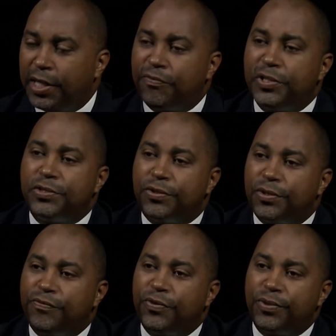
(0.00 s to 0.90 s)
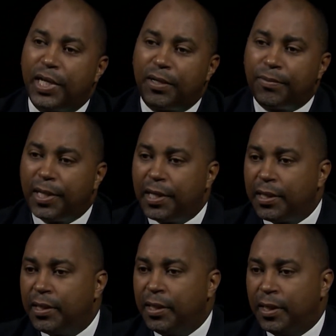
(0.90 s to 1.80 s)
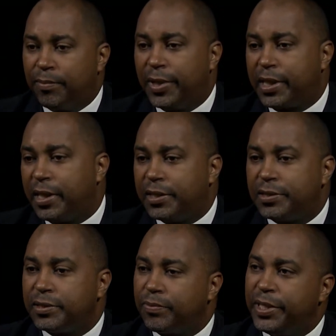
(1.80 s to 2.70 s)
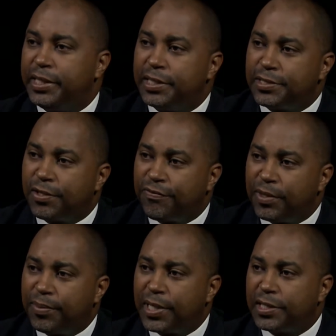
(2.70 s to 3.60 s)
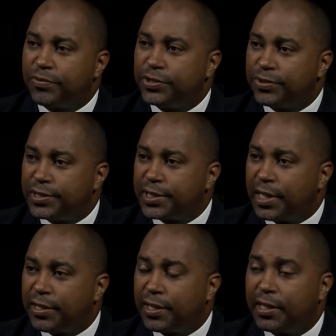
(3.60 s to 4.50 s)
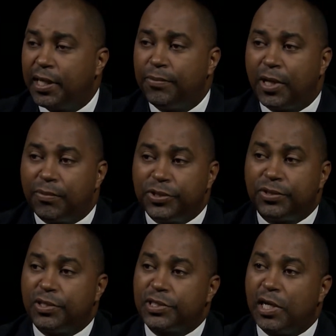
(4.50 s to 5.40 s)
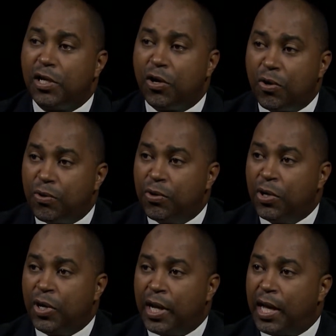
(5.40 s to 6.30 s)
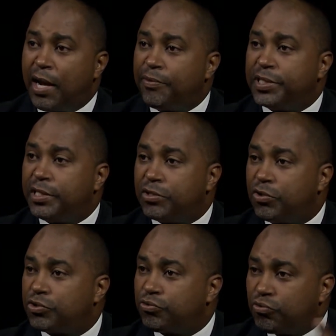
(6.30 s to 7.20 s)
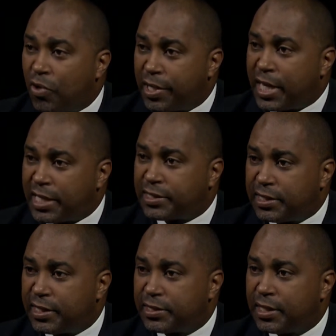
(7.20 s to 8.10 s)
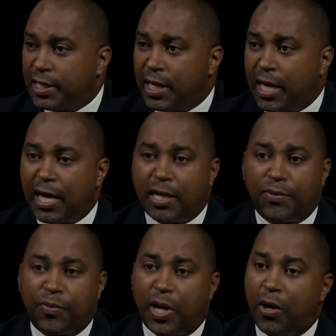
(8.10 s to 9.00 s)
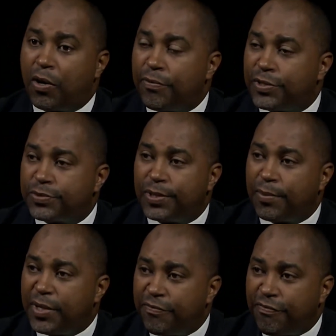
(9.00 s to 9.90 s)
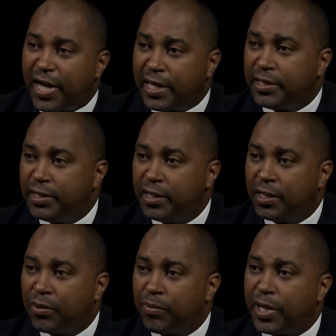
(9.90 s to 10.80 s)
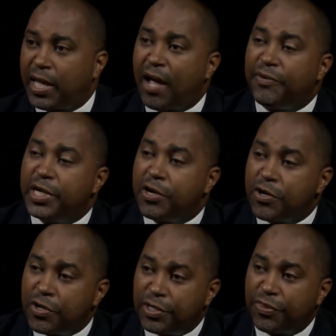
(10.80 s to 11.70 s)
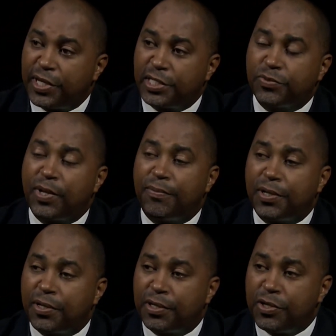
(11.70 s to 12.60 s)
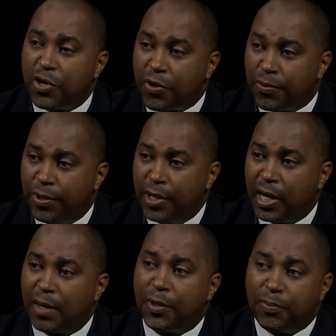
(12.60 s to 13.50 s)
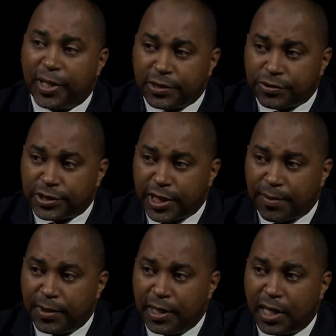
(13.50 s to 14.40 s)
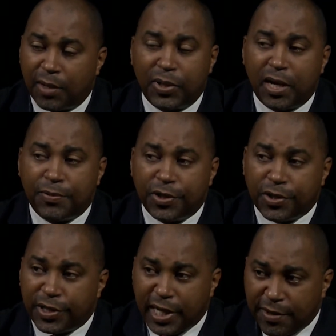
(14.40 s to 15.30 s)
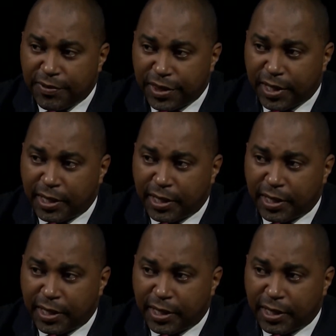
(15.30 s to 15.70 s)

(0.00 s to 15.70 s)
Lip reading: If we took the view that, well, because we did stuff in the past, we shouldn't say anything, then what? We should just allow everything to just run as it is, and all of us would have been fine. Having heard the things we have heard now about Petrojan, and we have heard everything.